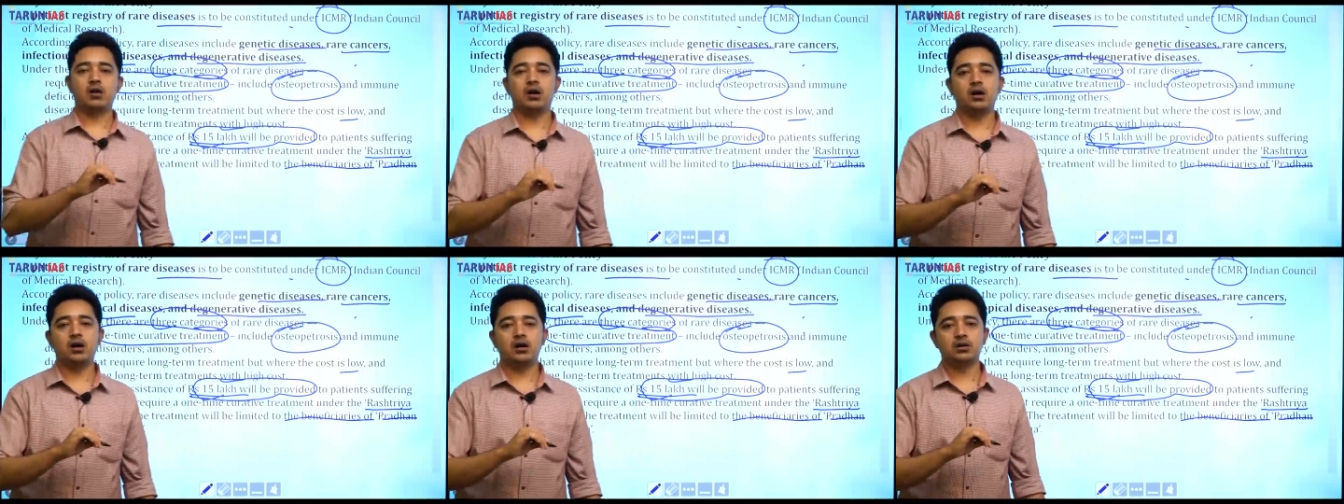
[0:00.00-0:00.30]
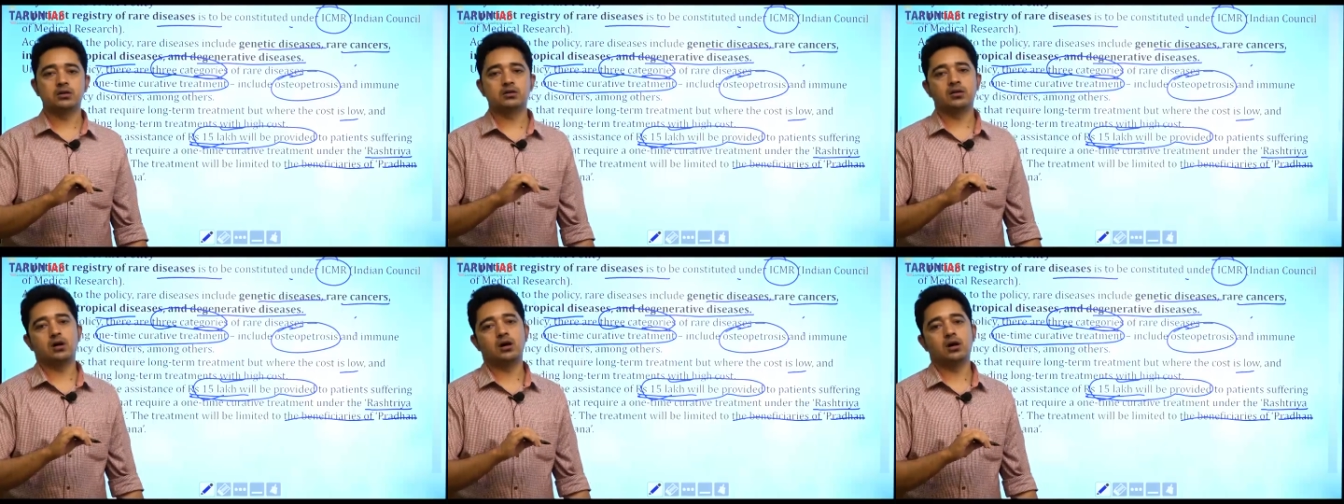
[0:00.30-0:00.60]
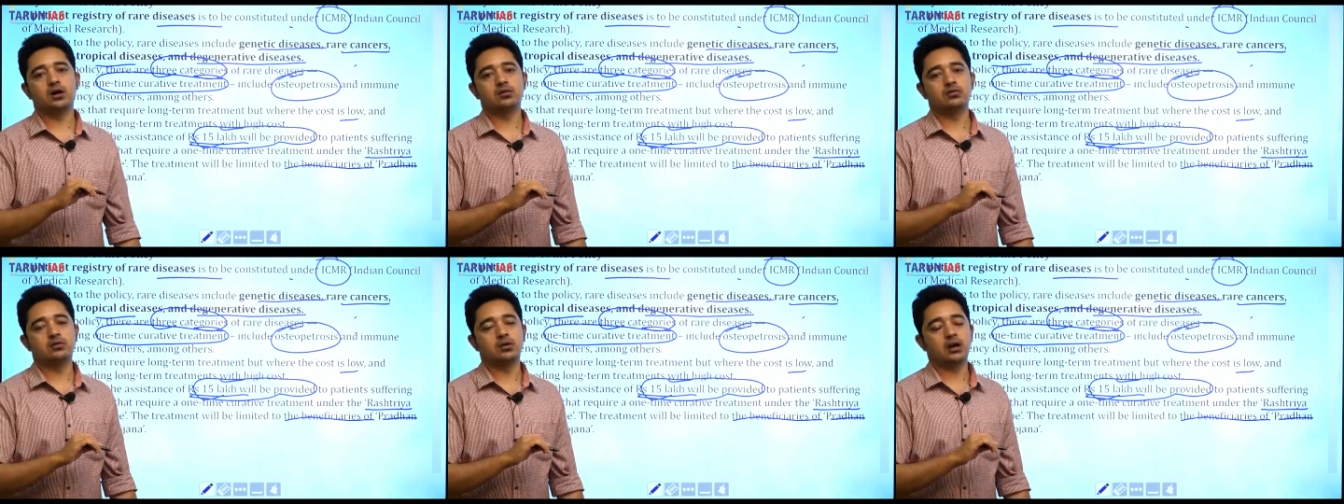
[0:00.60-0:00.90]
Uh,
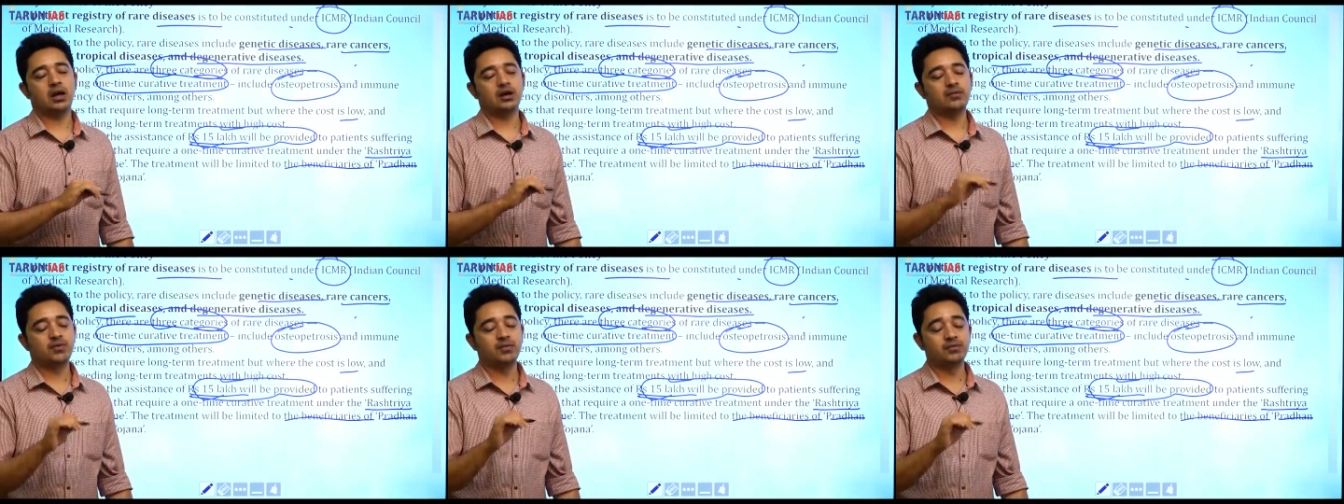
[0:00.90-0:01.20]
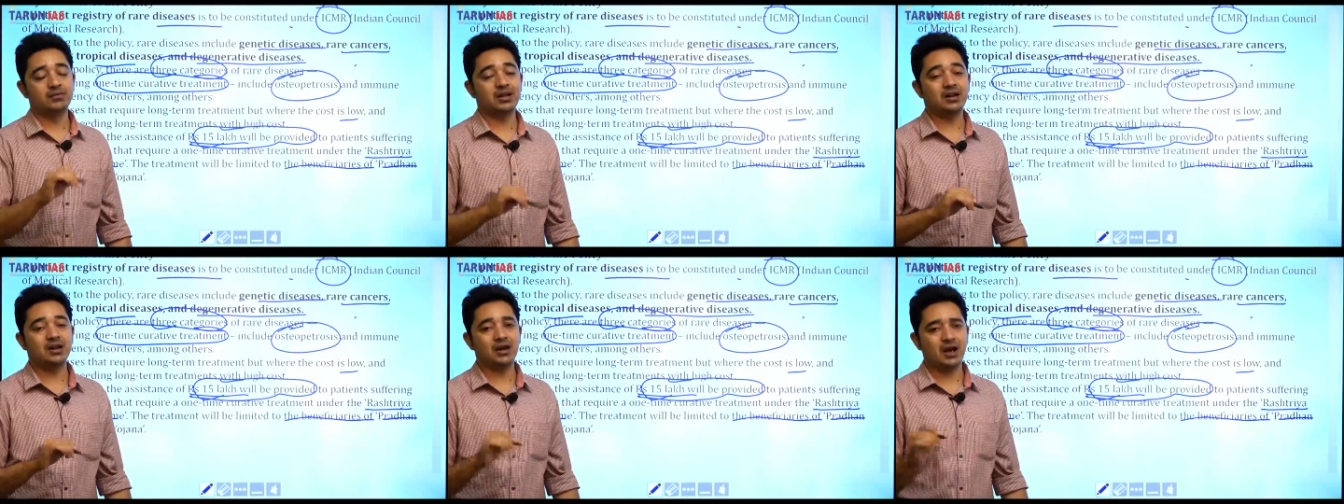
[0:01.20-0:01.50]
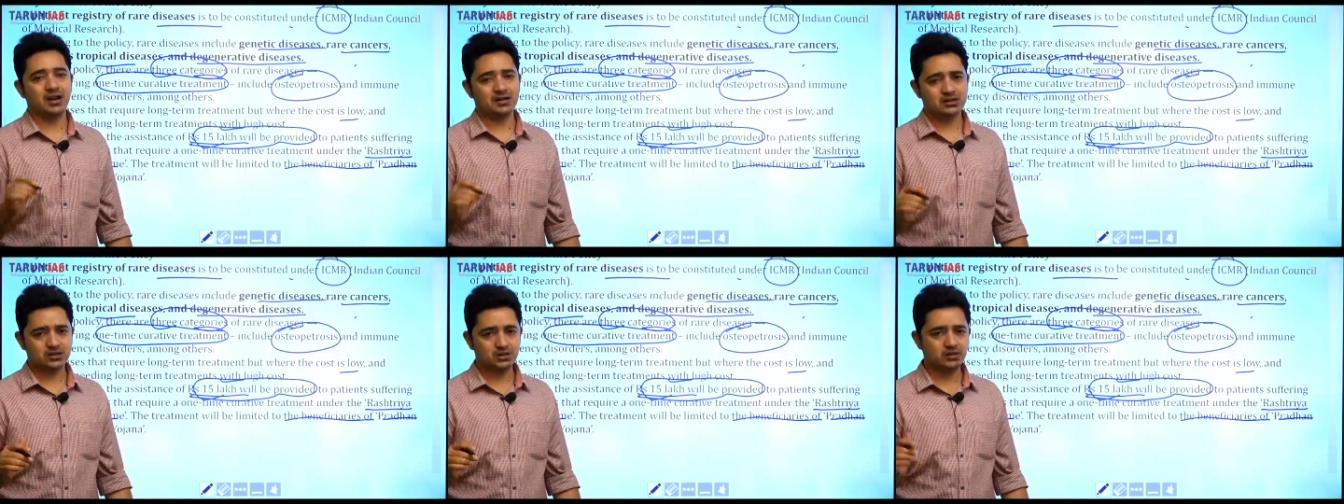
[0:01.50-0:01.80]
uh, like fifty
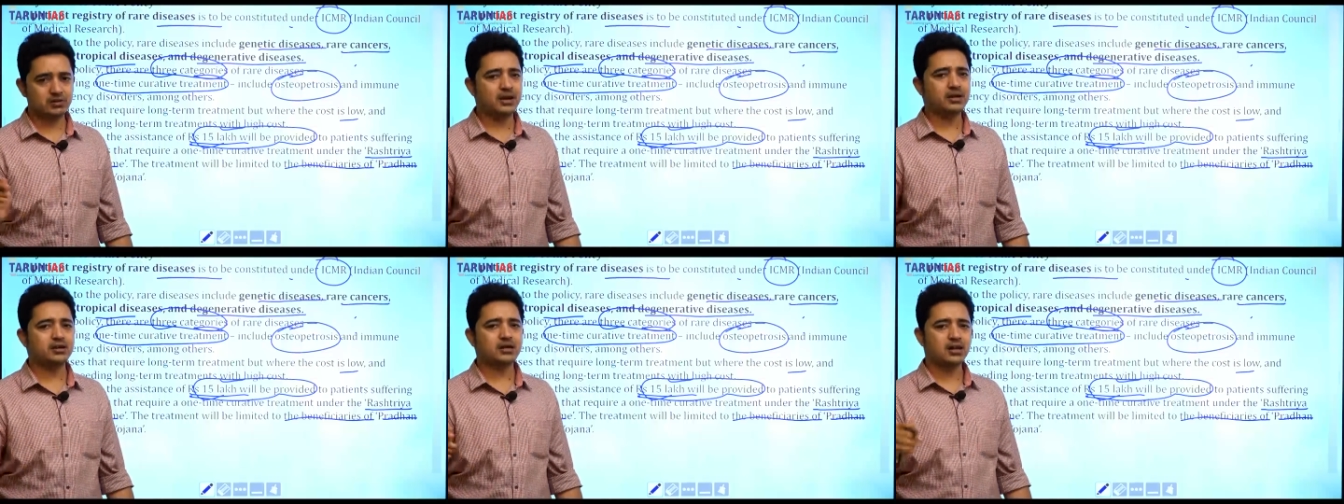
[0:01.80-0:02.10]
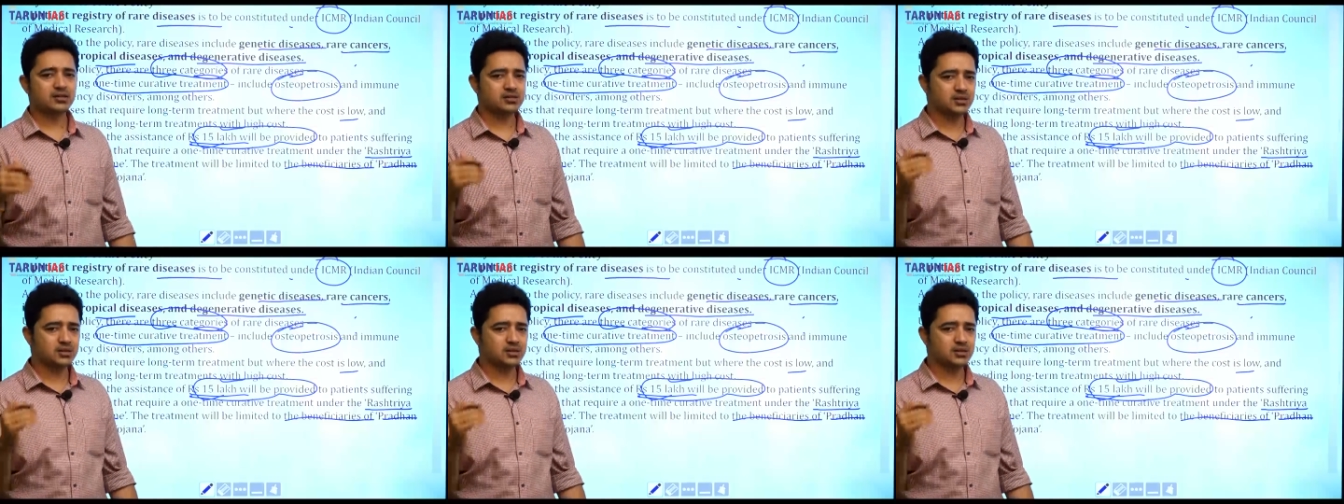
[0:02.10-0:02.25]
lakhs. So data